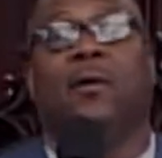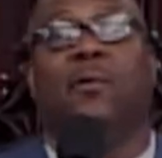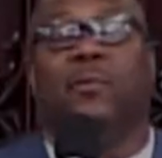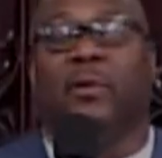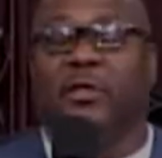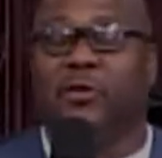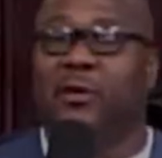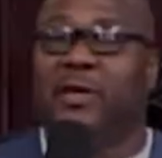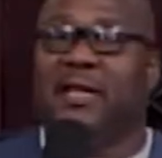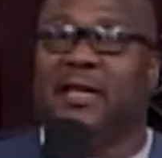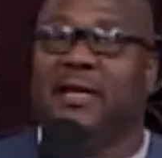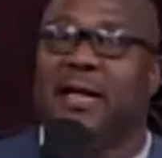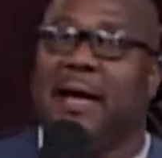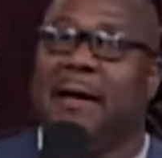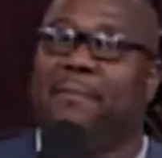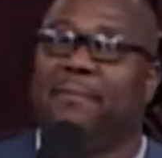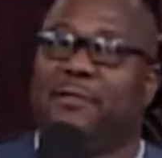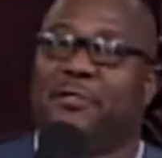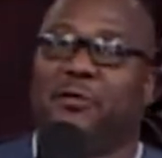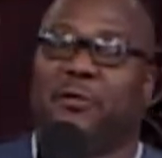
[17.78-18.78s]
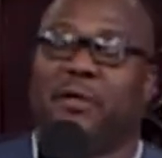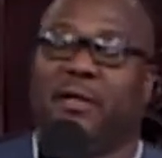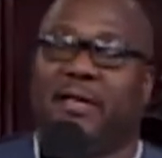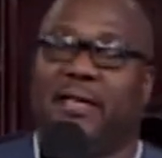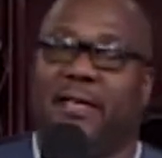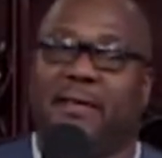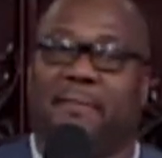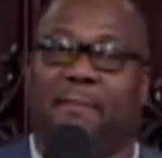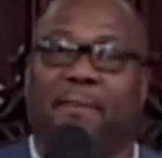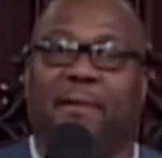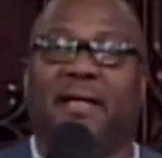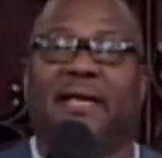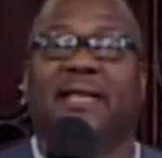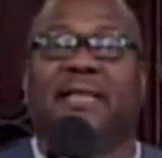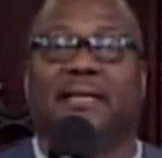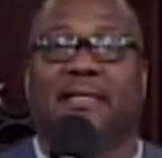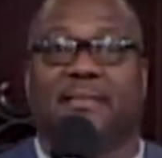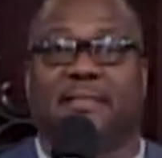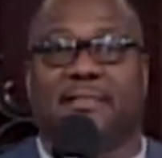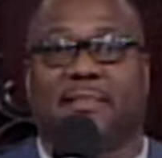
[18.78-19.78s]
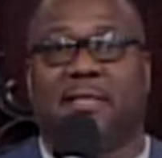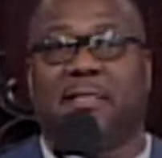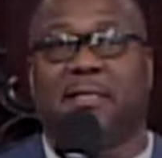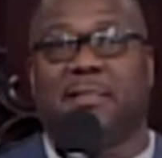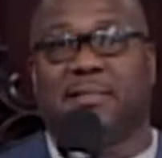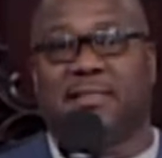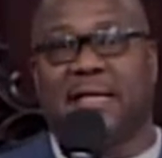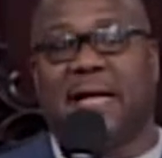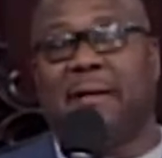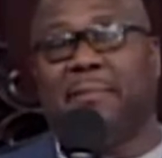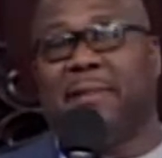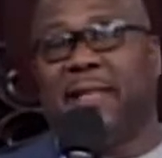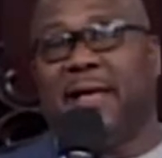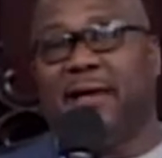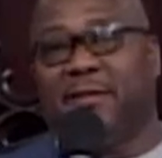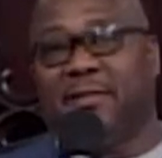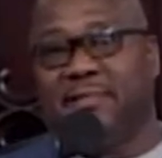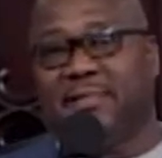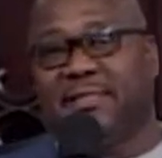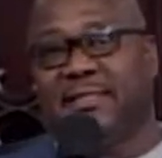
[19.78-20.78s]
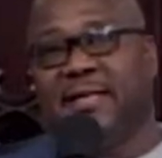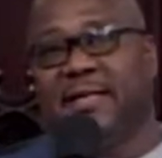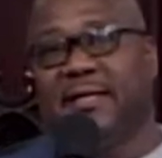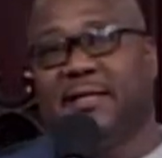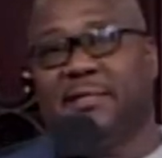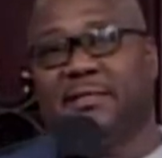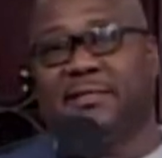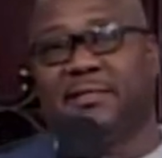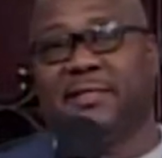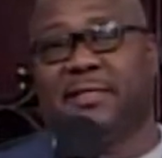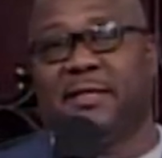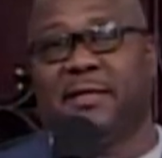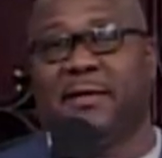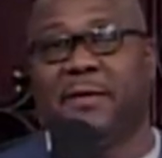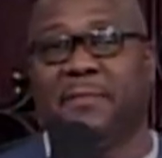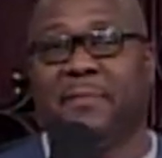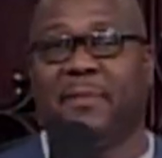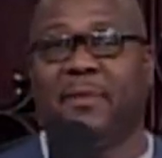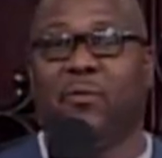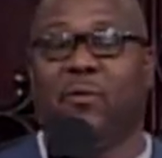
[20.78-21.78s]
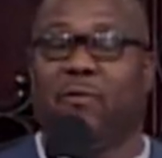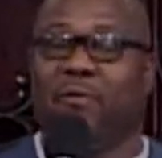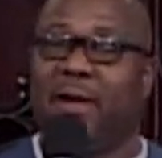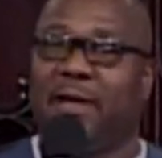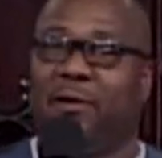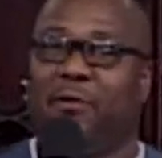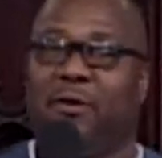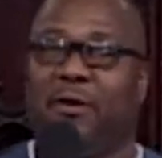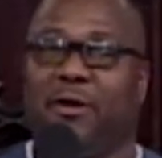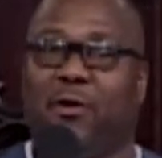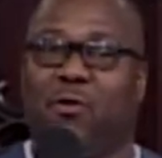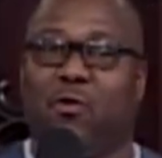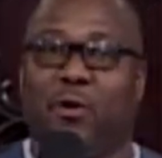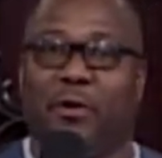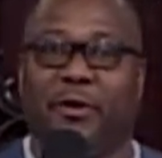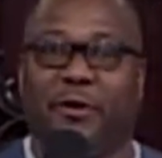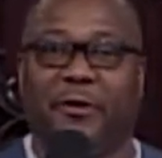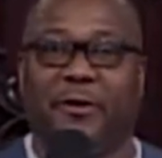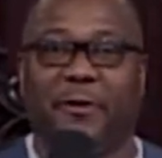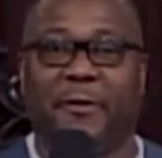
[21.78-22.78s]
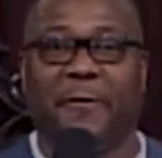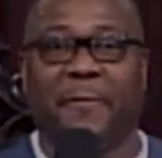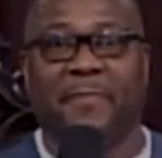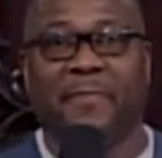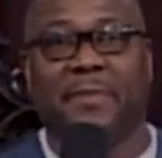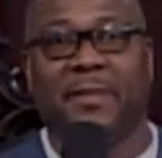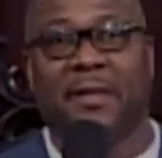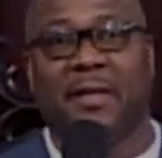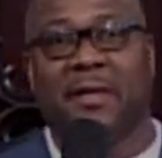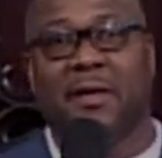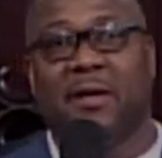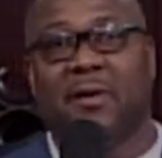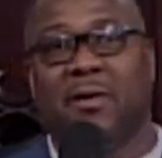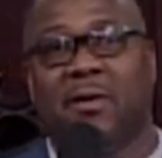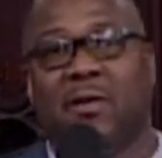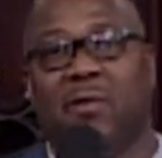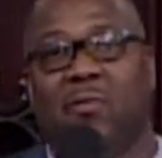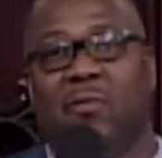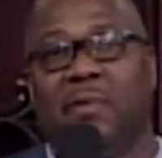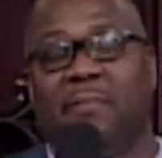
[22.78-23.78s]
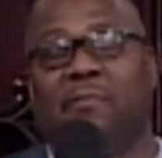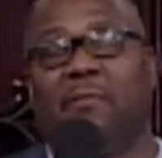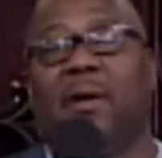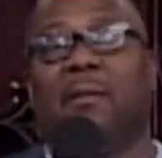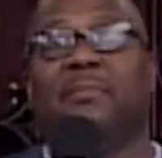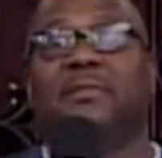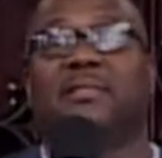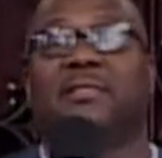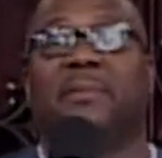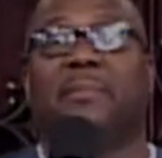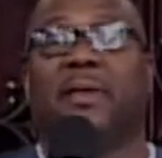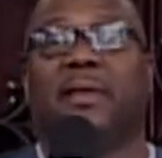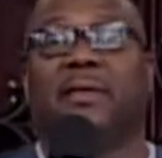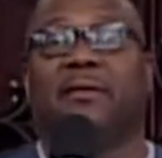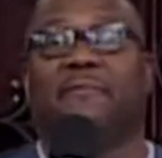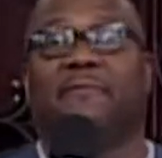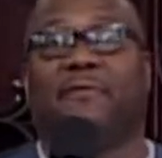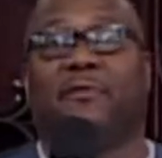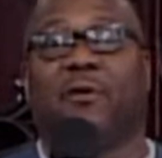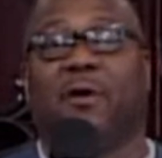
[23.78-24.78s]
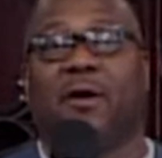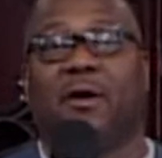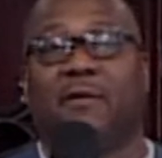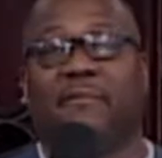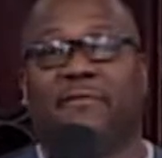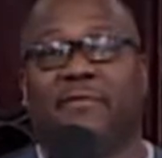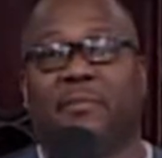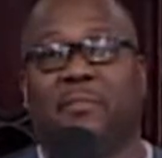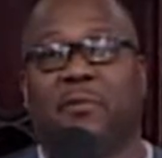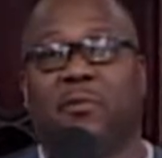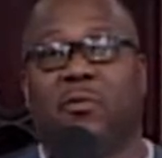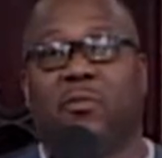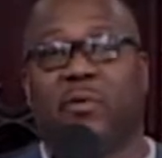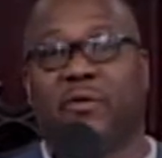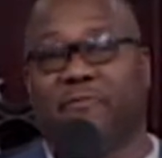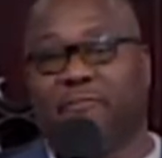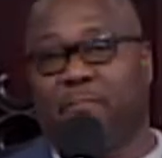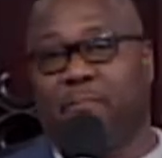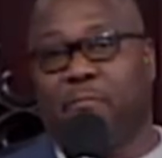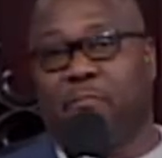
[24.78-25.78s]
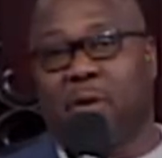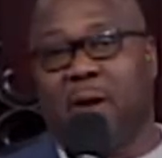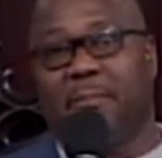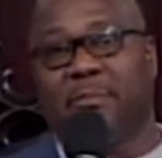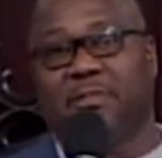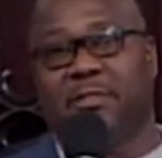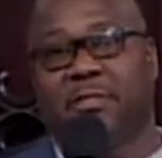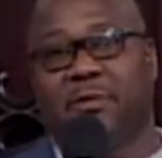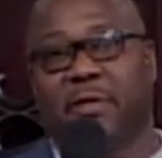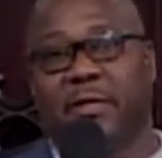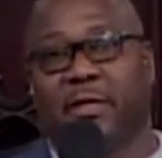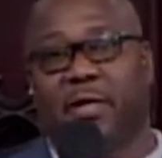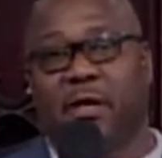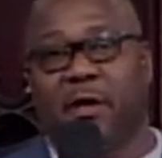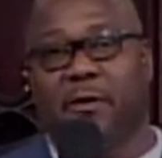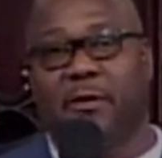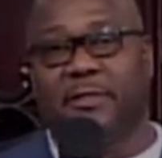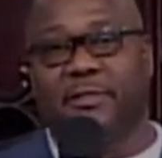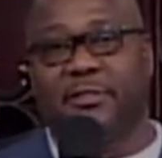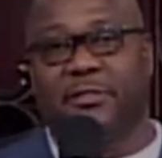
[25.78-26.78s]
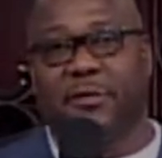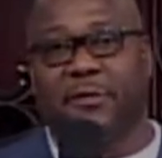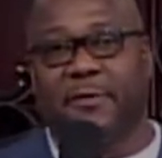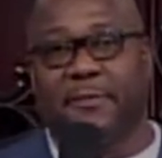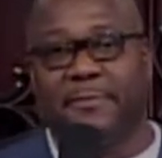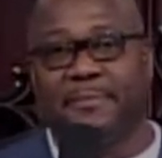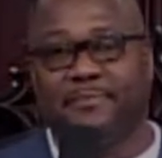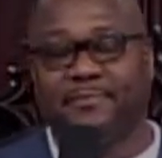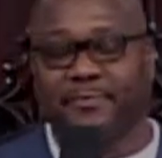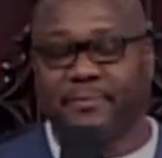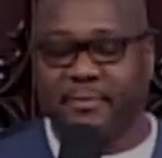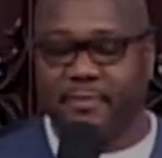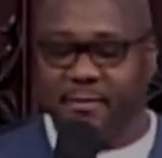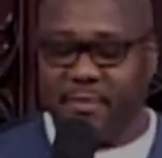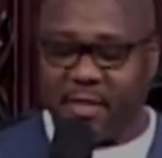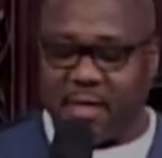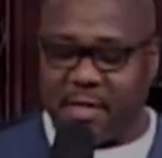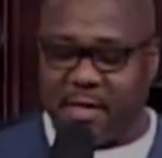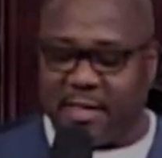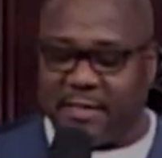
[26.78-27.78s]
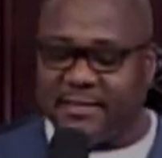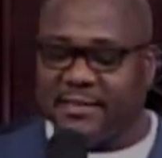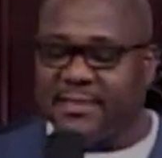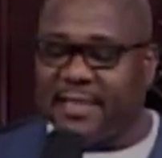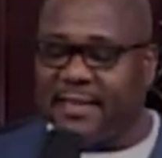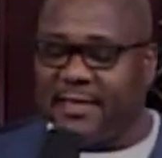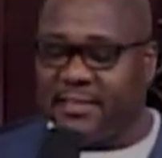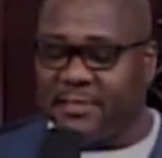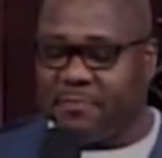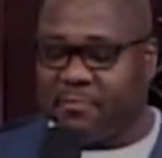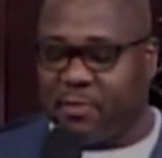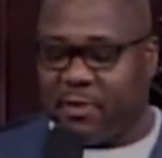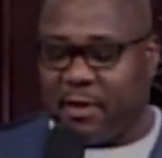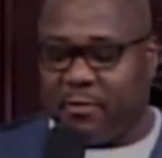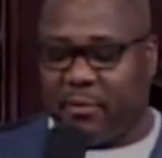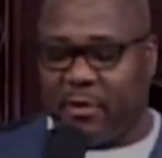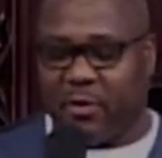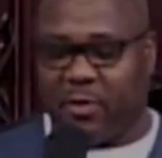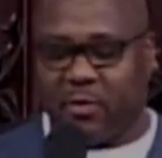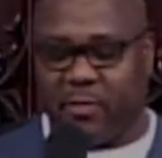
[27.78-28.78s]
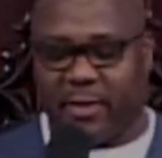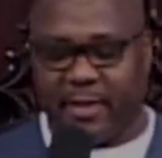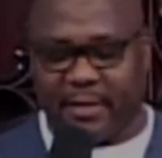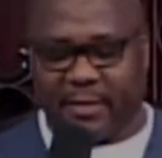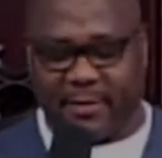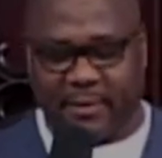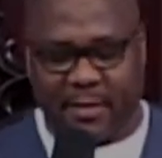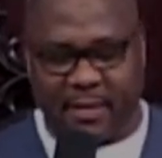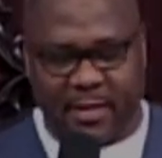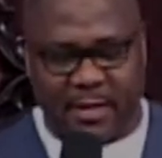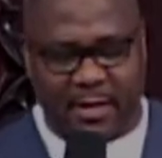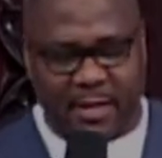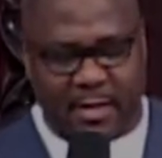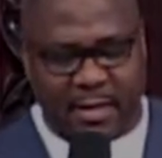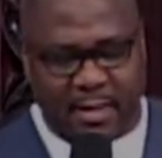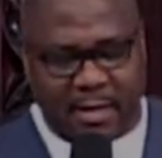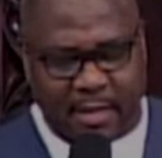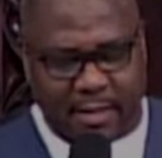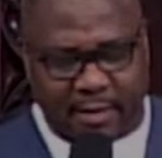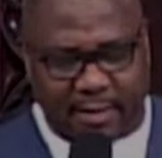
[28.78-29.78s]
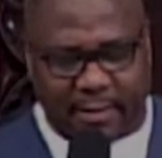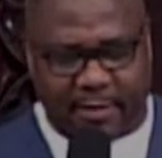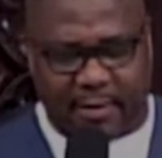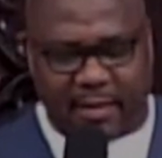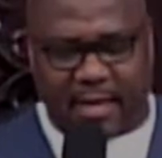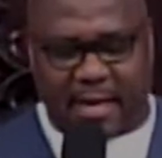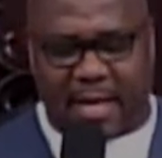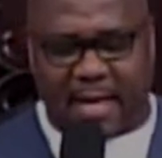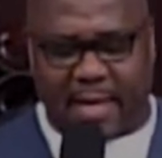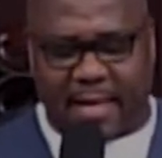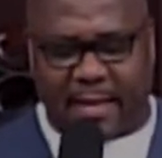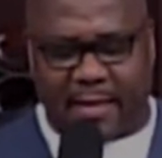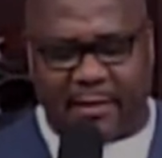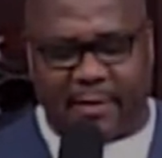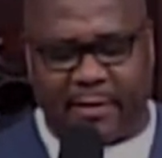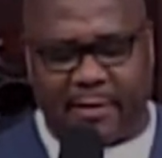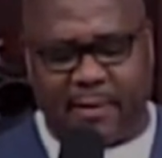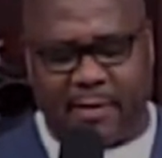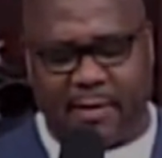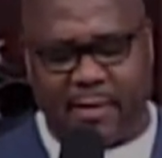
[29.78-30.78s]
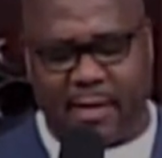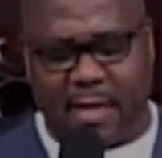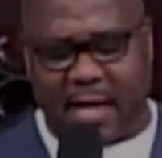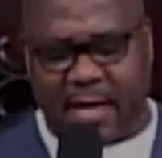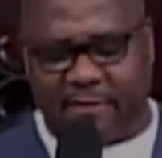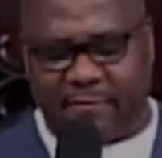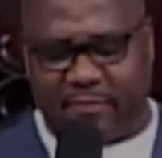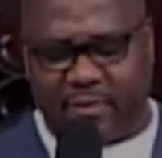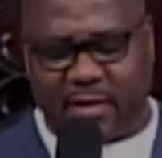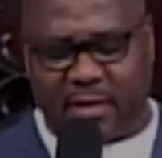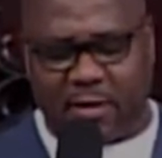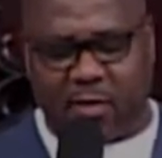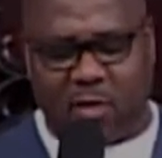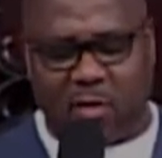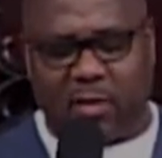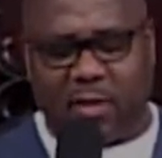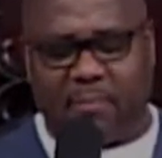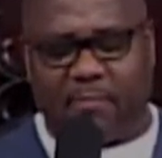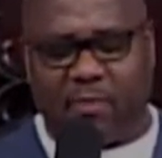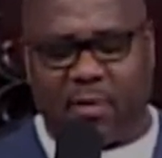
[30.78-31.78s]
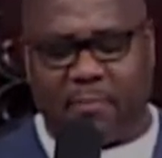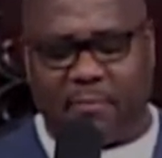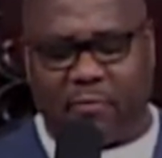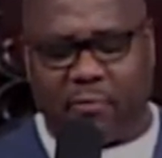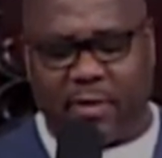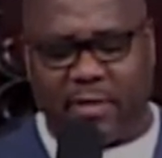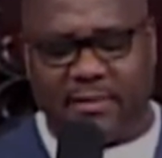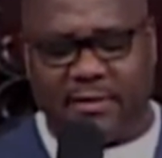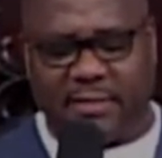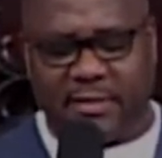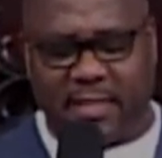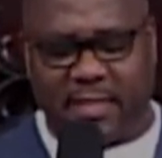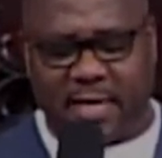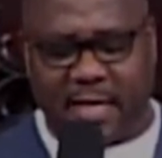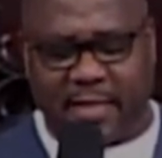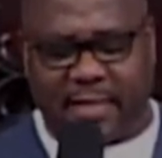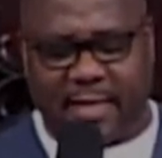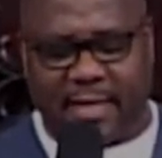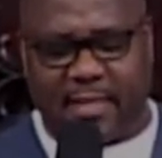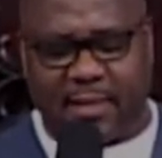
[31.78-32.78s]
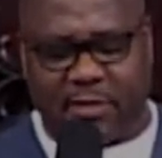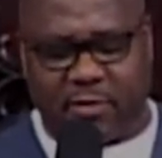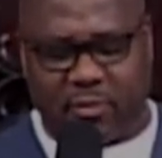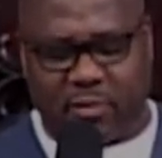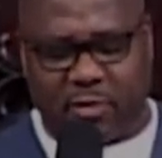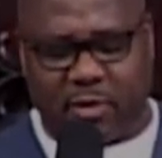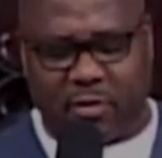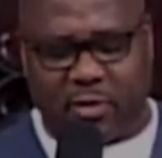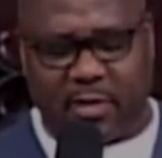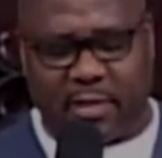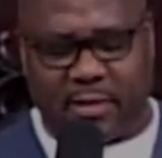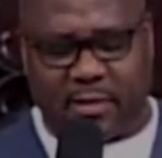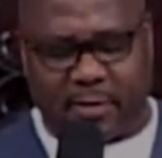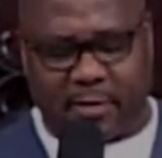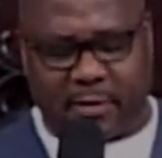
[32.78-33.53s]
When you get an opportunity, please stop down and see us. We're right on the corner. We promise to make you feel comfortable. We promise to encourage you. Let's say this prayer real quick. Dear God, I have done all the preparation that I can do, Lord.